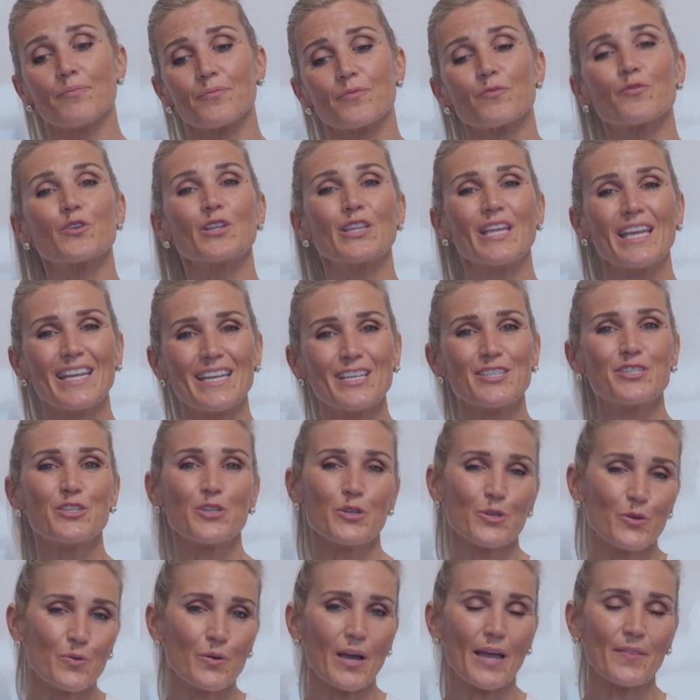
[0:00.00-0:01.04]
related
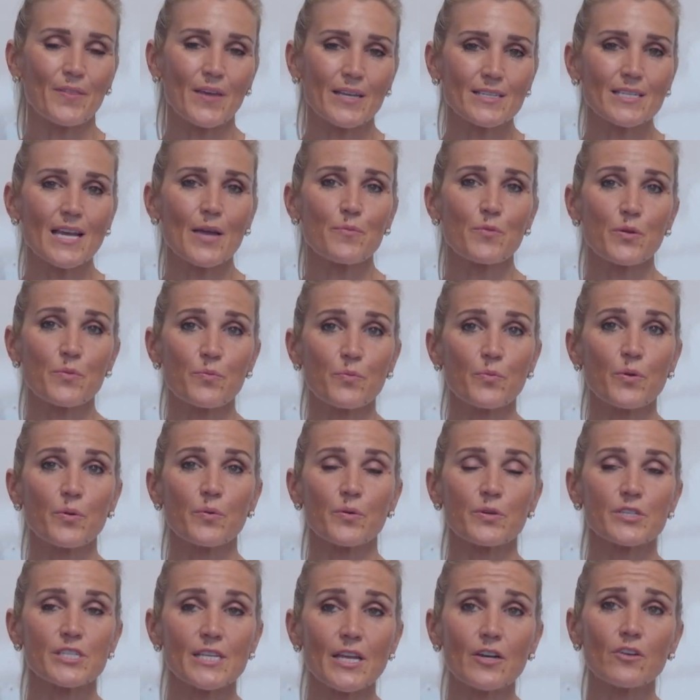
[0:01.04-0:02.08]
to, at that time we
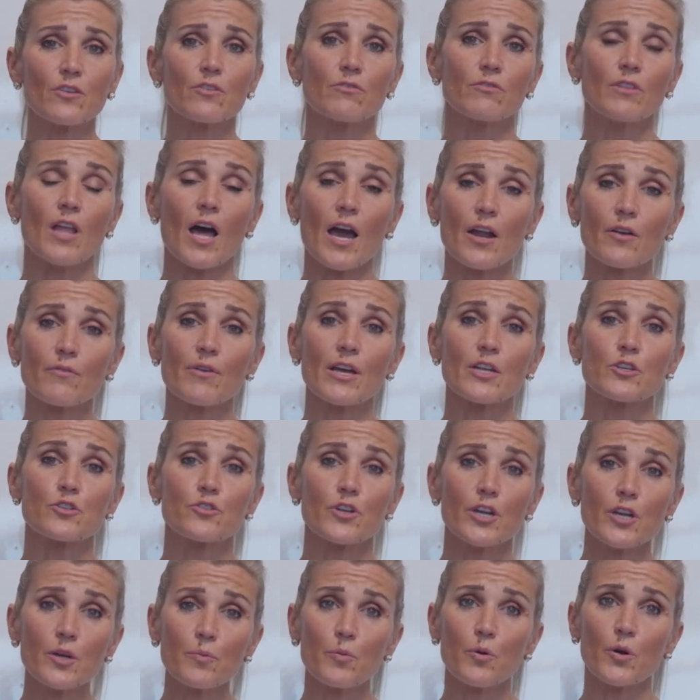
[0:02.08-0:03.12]
were centered a lot around
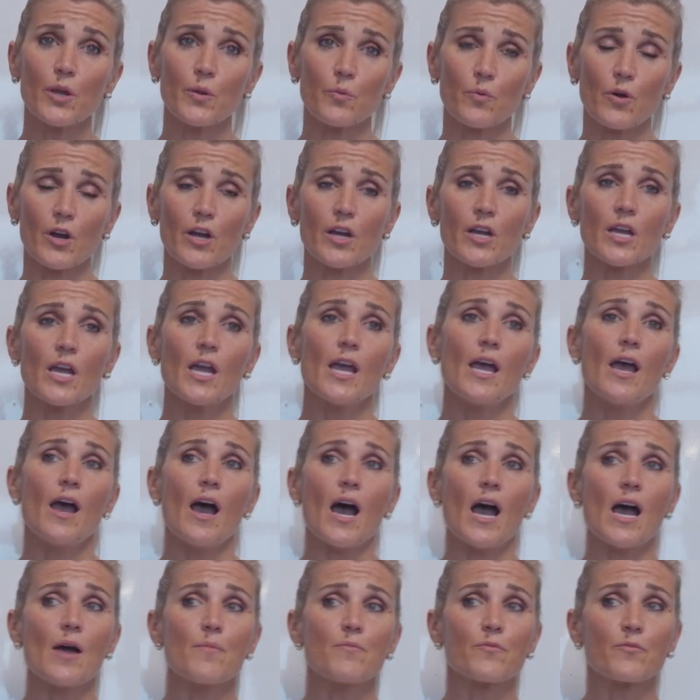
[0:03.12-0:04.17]
trigger point work,
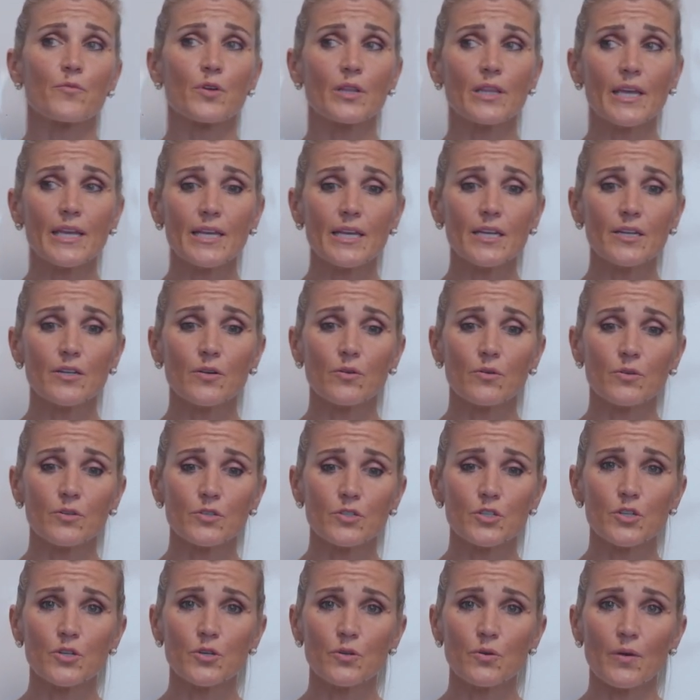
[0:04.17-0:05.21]
related
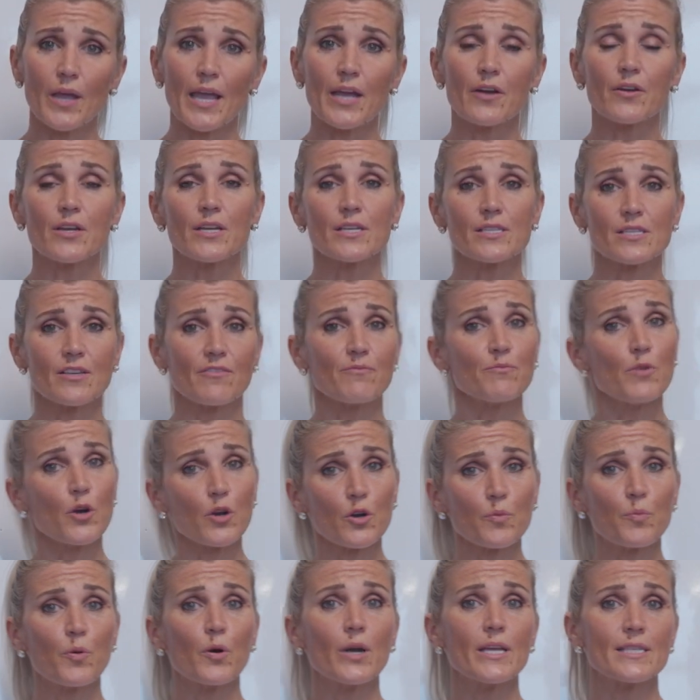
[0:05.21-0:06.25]
to areas of
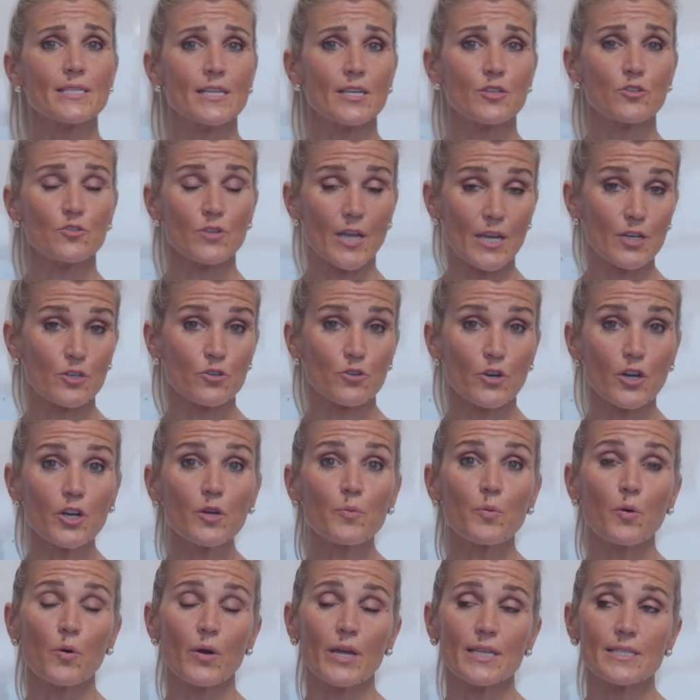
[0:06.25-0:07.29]
motor points and
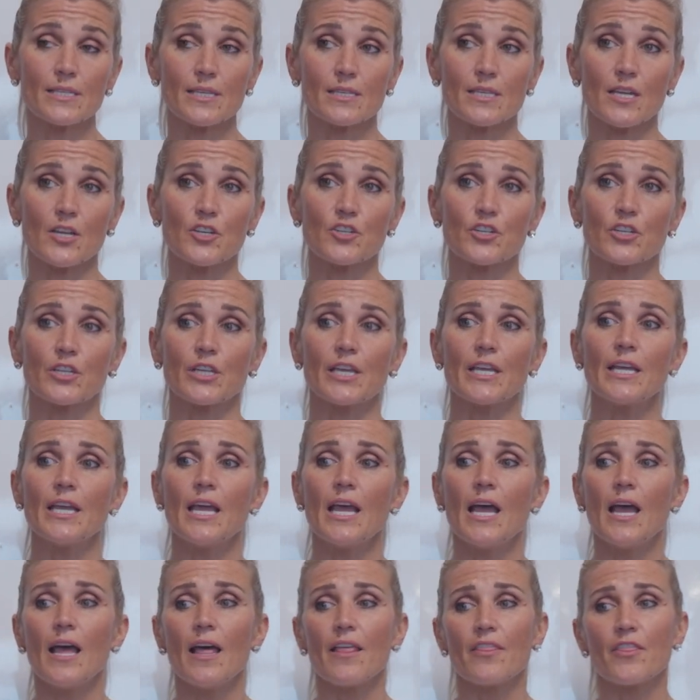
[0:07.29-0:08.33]
trigger points essentially,
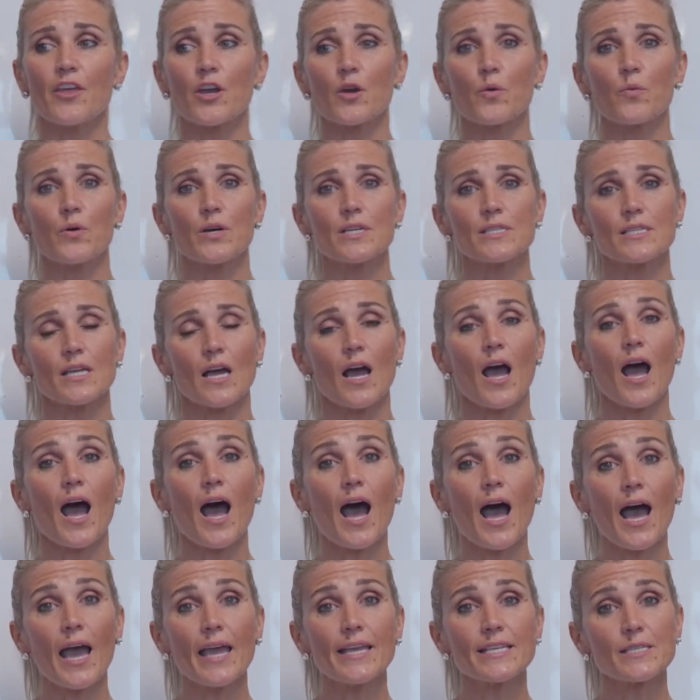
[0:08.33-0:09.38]
there was a
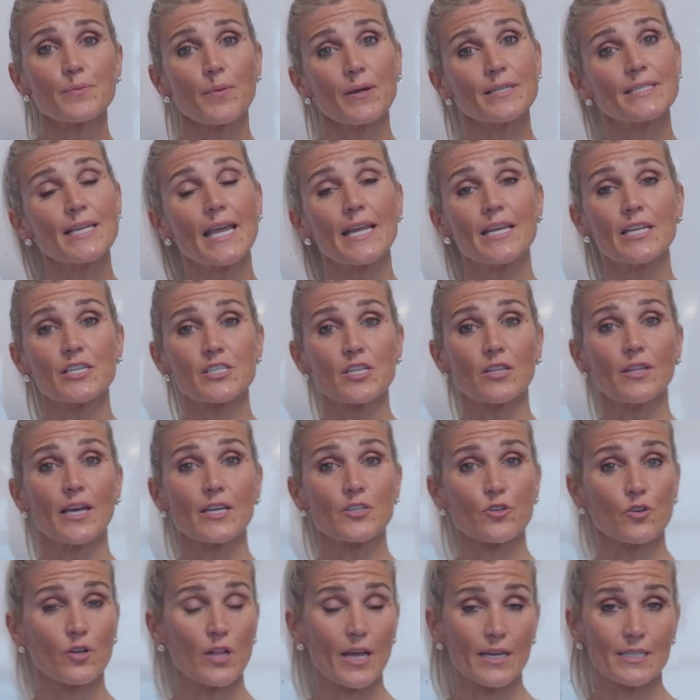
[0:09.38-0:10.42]
high spontaneous
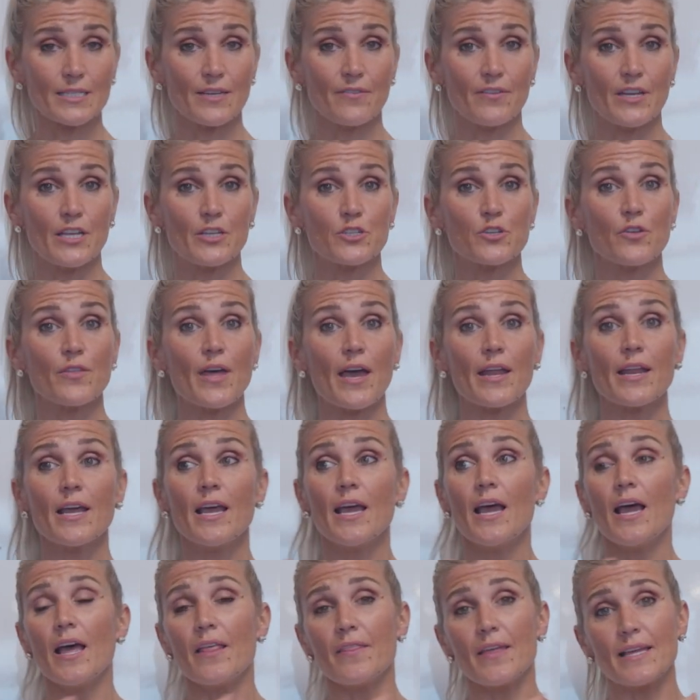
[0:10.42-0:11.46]
electrical activity. So that
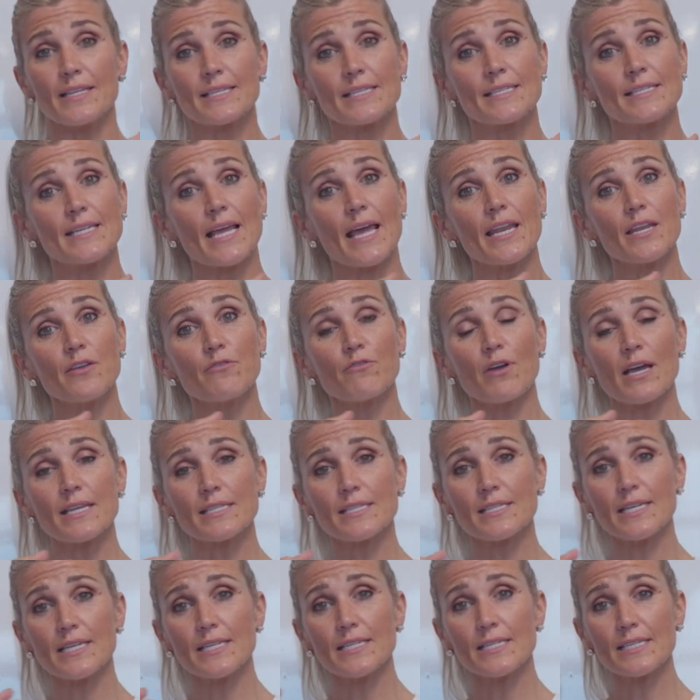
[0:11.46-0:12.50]
steady
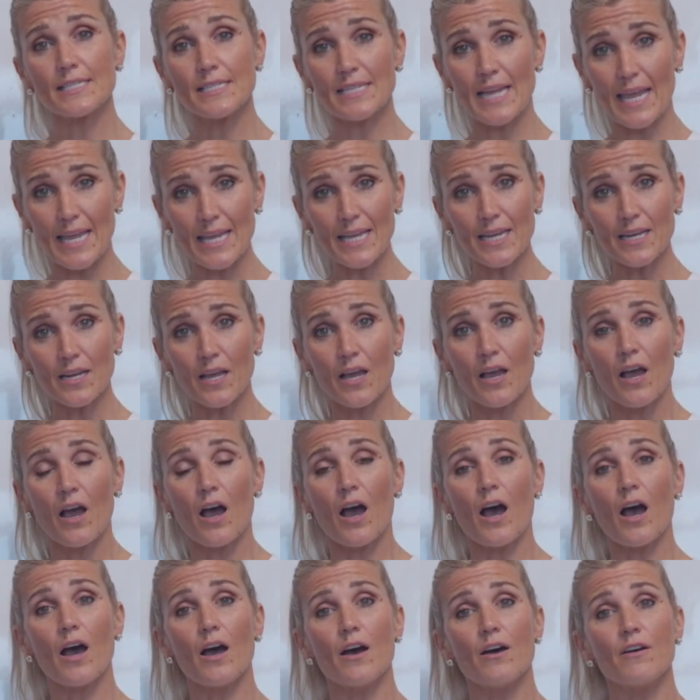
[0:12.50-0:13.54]
resting state
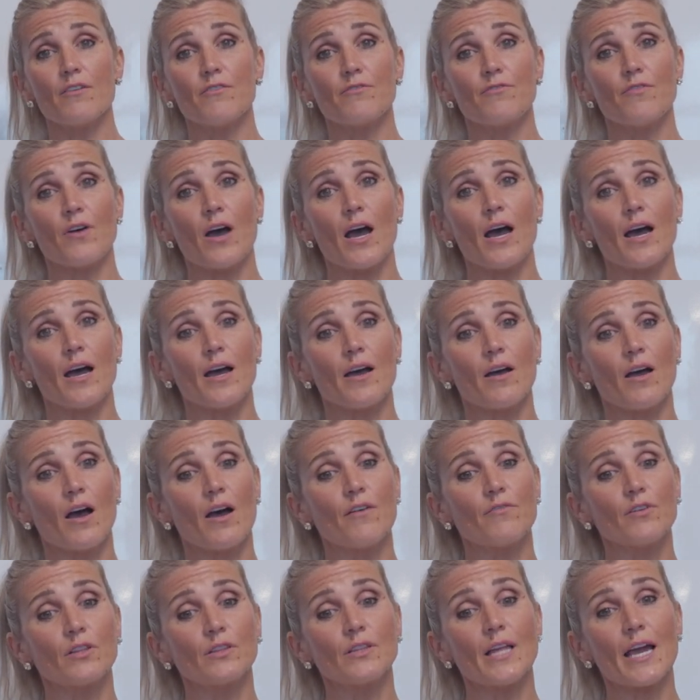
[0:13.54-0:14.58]
of
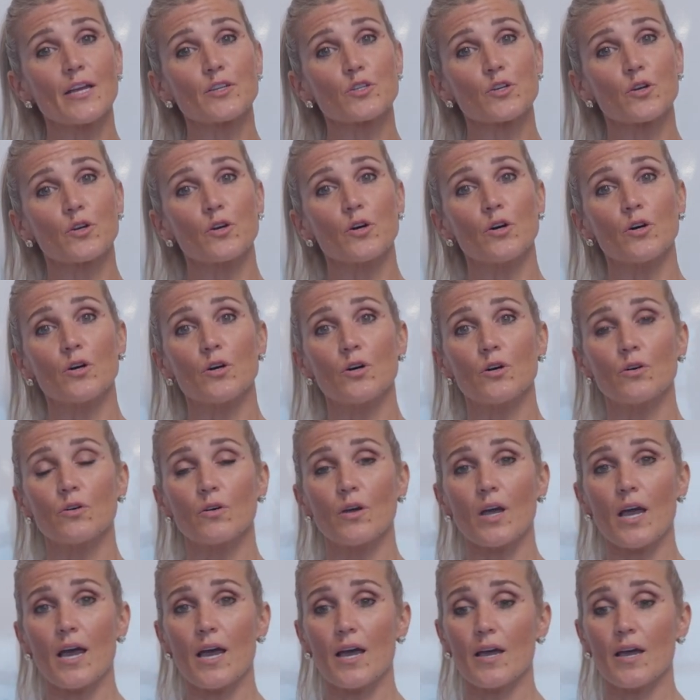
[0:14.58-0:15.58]
electrical